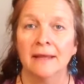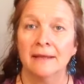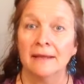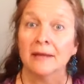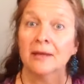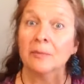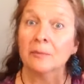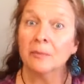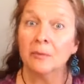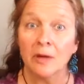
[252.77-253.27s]

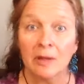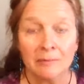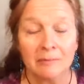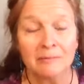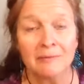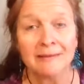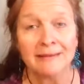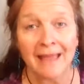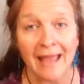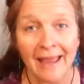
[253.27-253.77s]
Now the problem
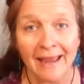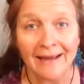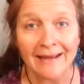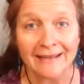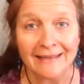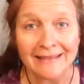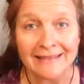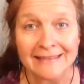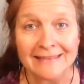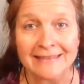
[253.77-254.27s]
with
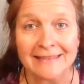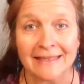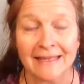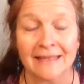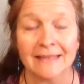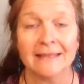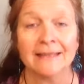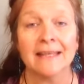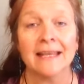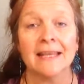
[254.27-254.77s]
that is
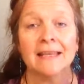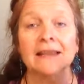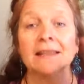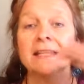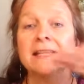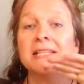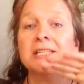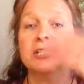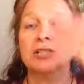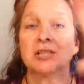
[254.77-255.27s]
that then
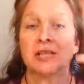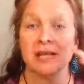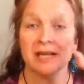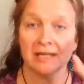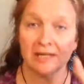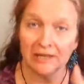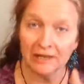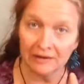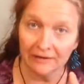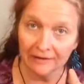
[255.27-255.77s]
the
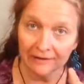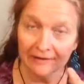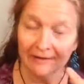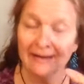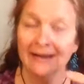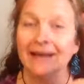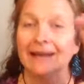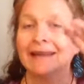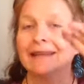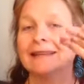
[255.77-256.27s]
chair
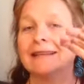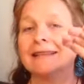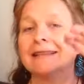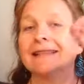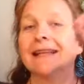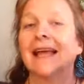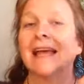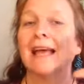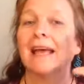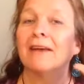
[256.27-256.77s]

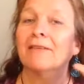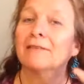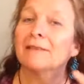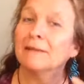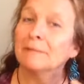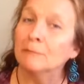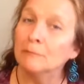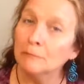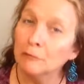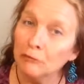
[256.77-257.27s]
doesn't have
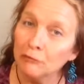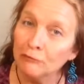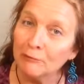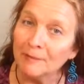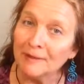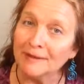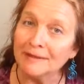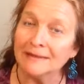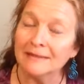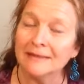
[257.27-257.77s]
the
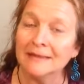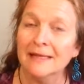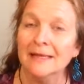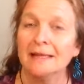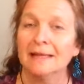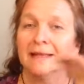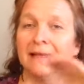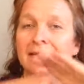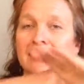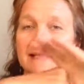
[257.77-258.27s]
movement
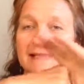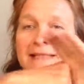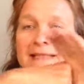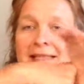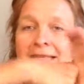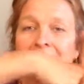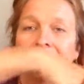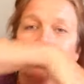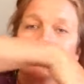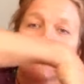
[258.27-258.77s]
that's
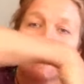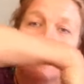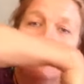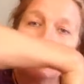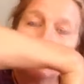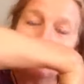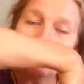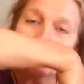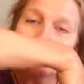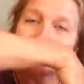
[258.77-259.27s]
needed to
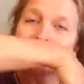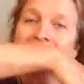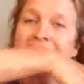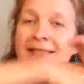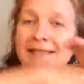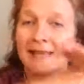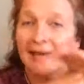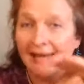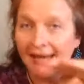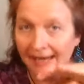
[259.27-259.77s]
help it
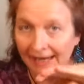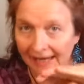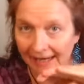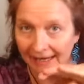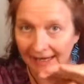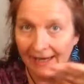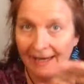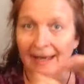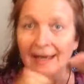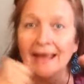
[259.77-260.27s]

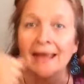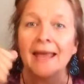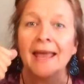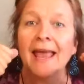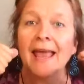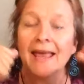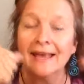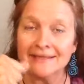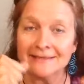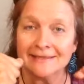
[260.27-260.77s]
stay
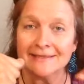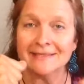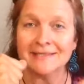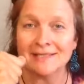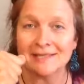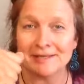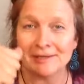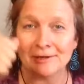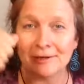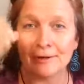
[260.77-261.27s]
as the
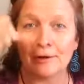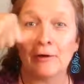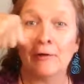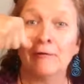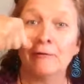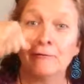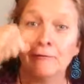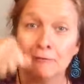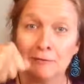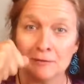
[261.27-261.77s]
chair
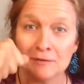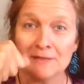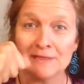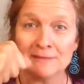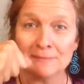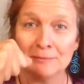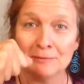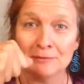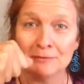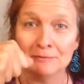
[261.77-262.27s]
for
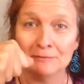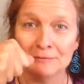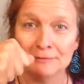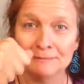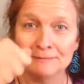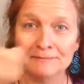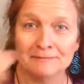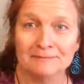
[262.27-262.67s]
this bone.